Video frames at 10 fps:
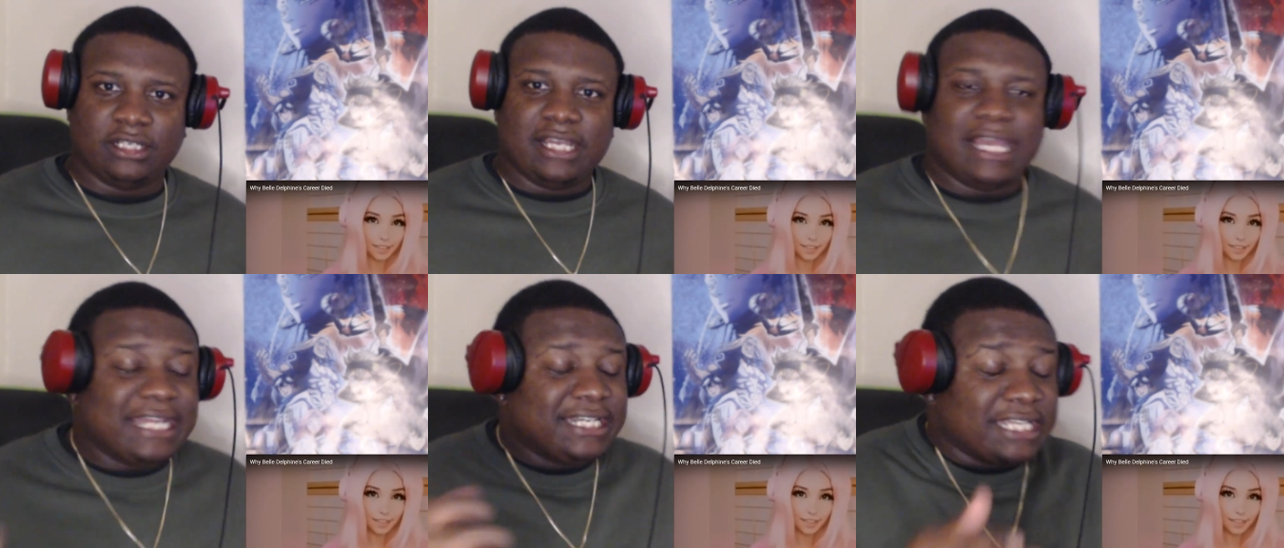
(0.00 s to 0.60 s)

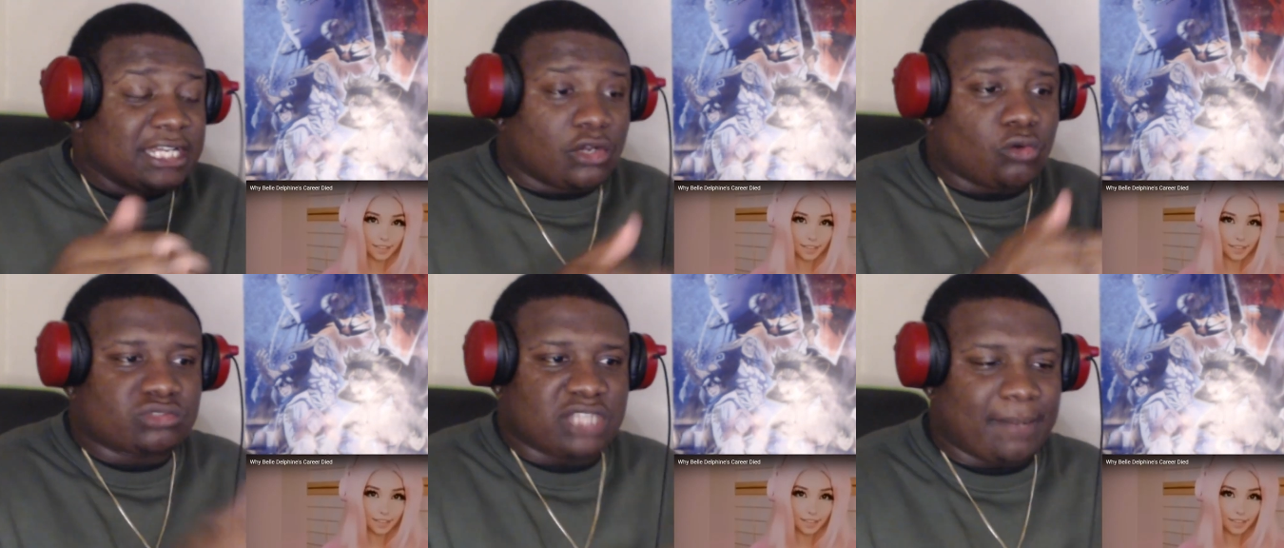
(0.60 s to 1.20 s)
Speaker 1: And then on
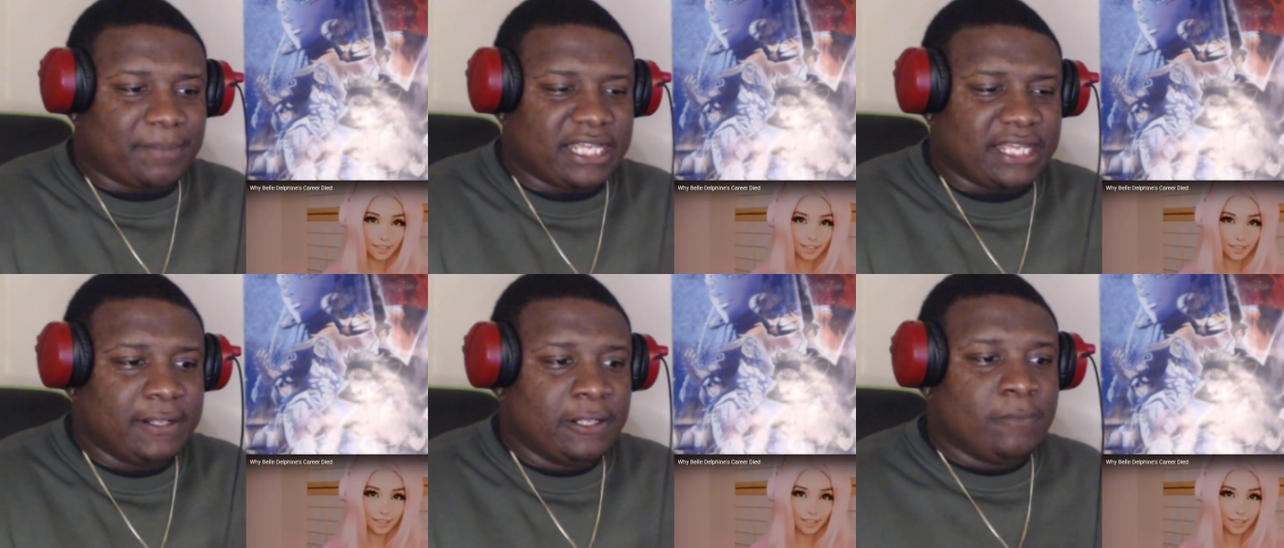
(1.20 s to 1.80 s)
top of that,
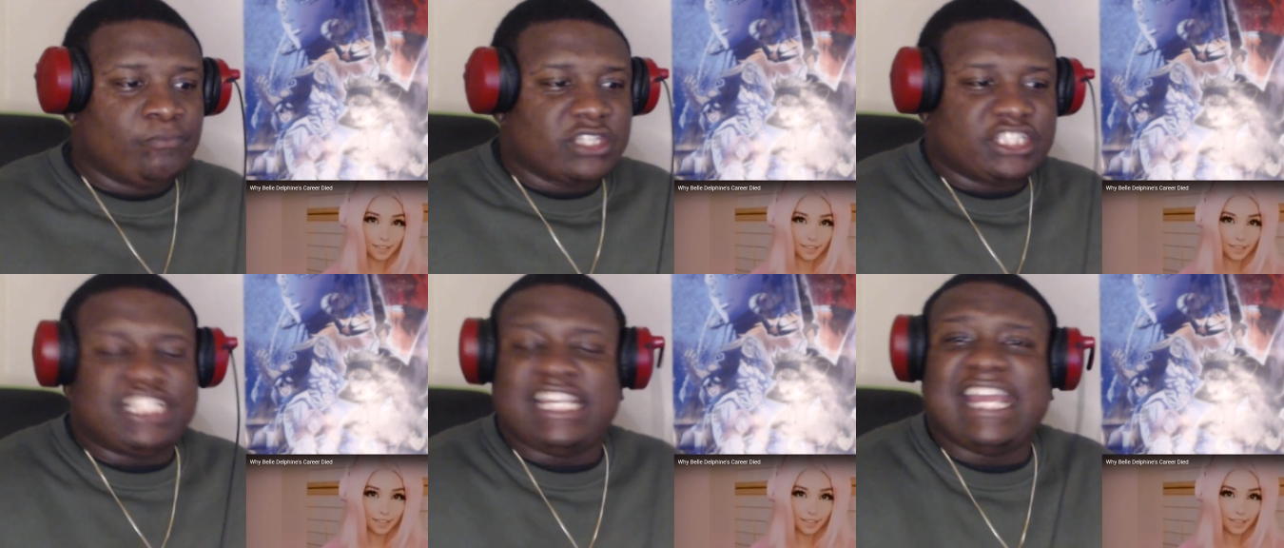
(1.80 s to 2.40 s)

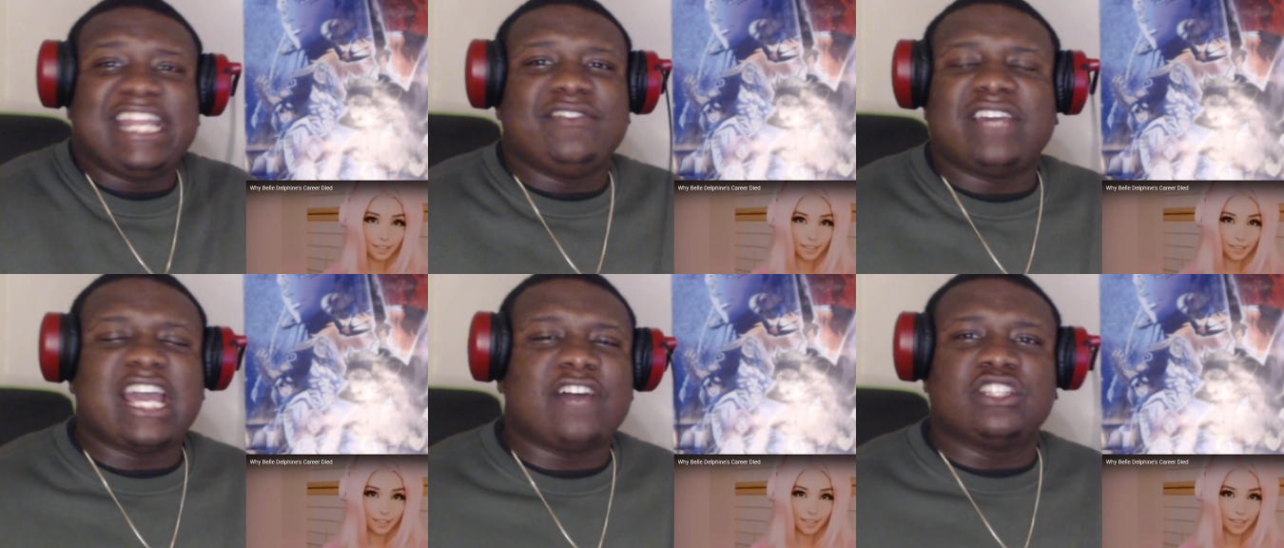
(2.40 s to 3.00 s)
she ain't even
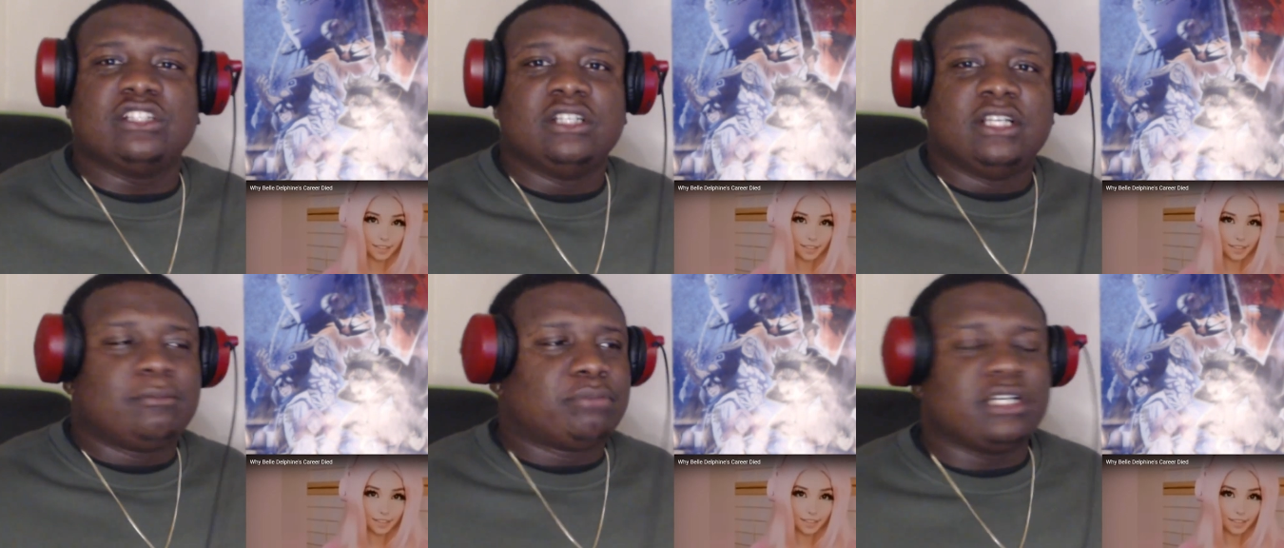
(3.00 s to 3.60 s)
have to
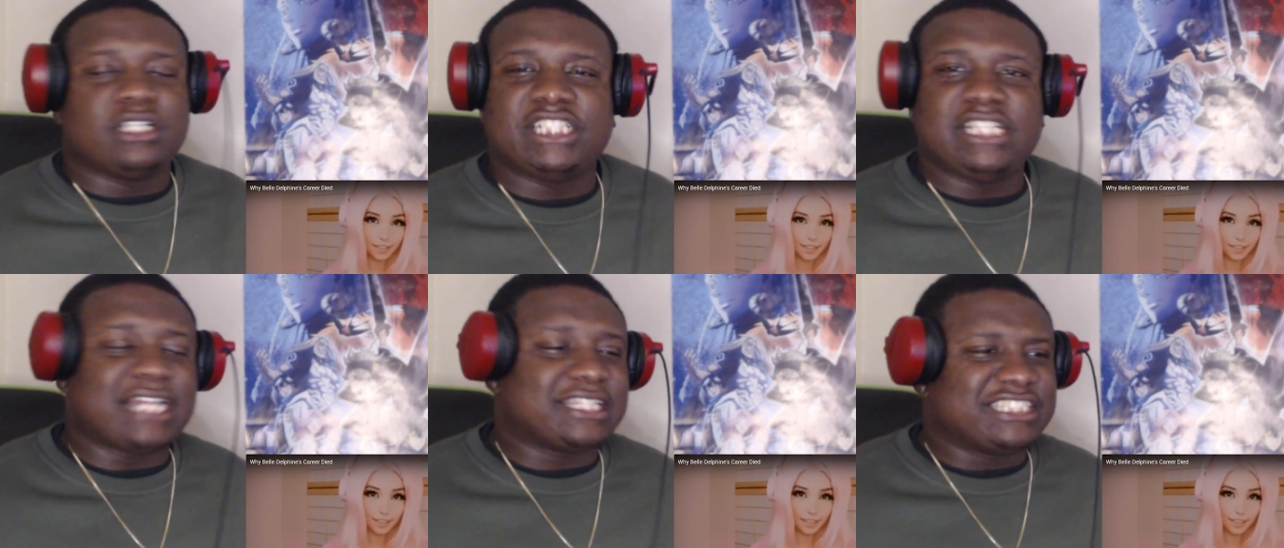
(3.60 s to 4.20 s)
bro, she
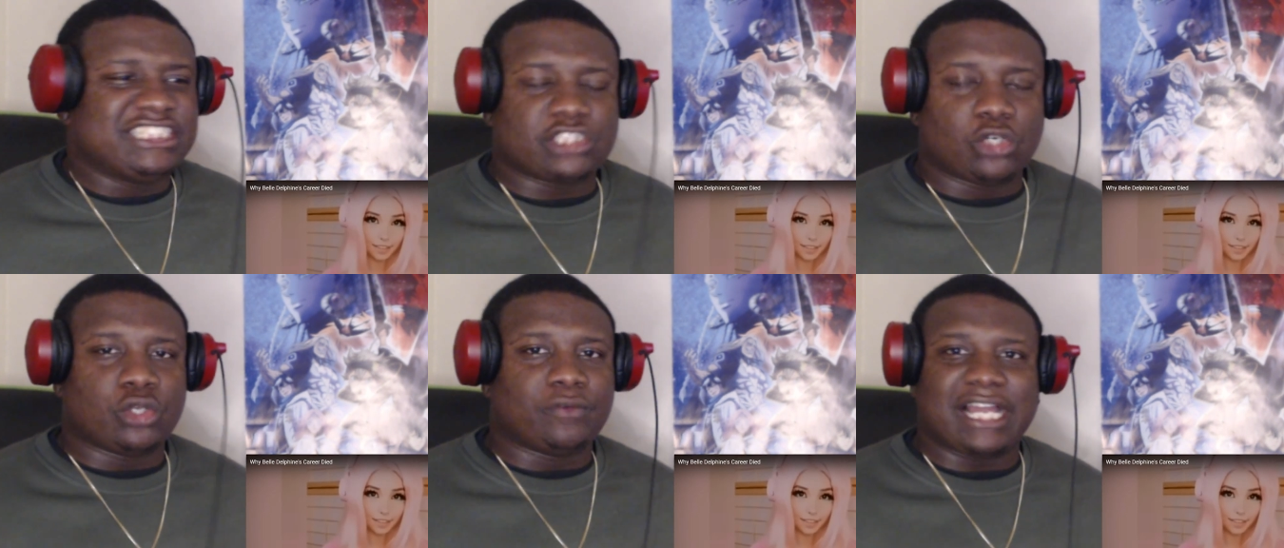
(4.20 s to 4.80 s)
I think she sold
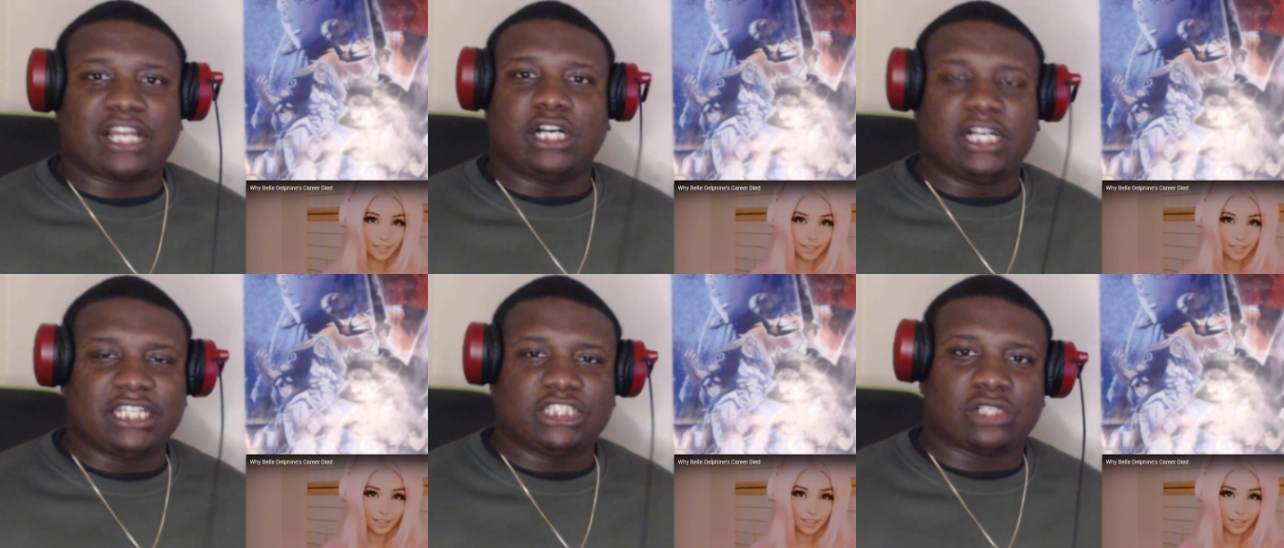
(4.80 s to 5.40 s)
over like a
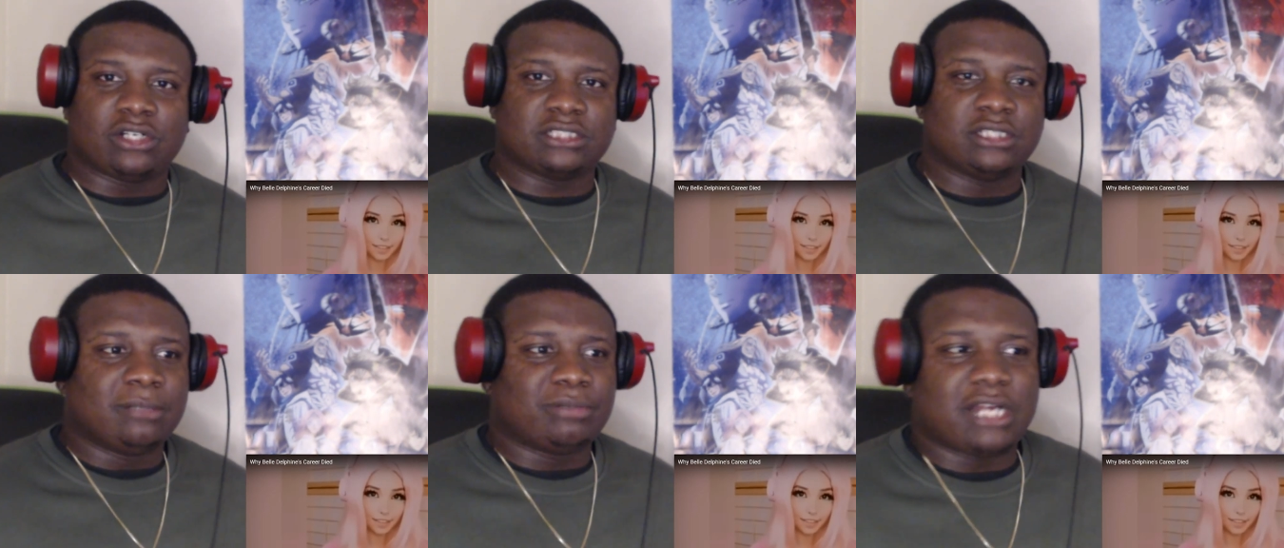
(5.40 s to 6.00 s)
hundred jars.
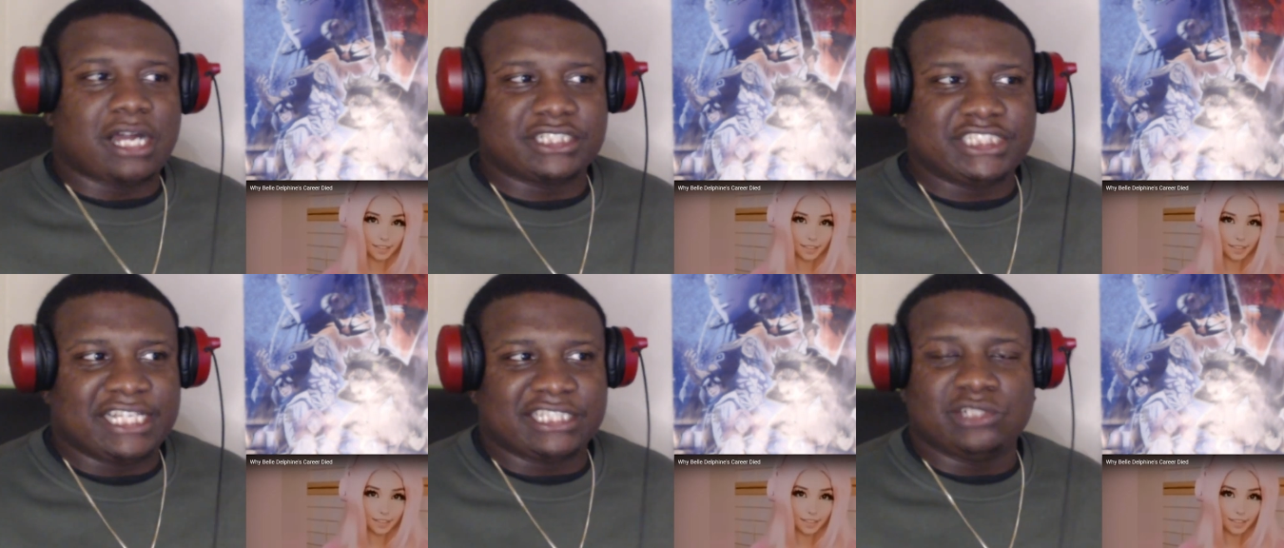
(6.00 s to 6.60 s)
Bro, all she
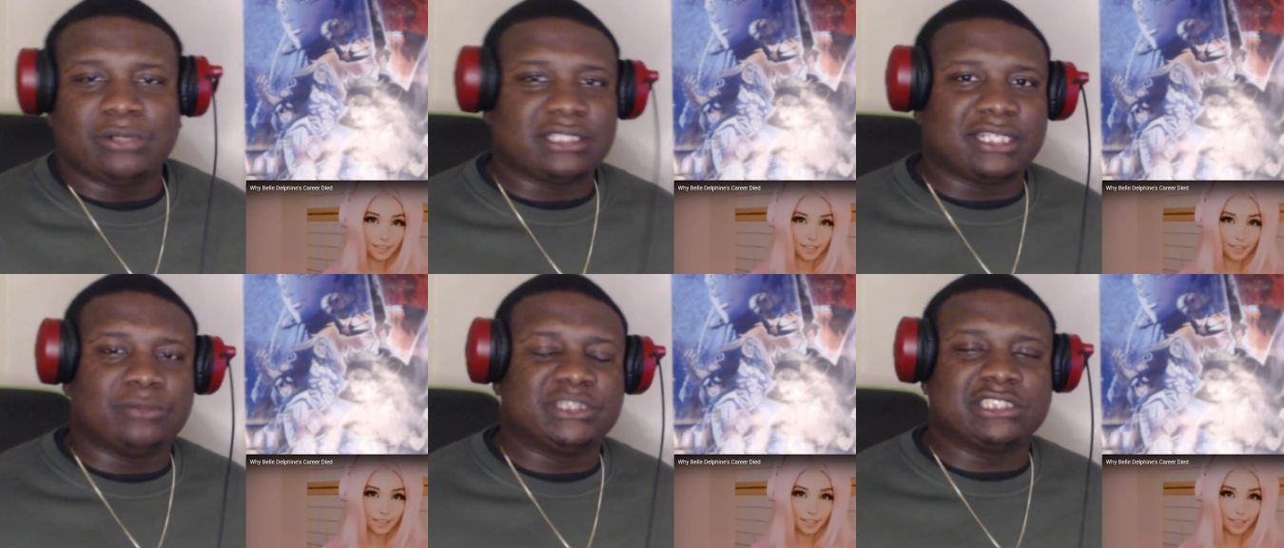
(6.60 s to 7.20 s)
had to do after that was just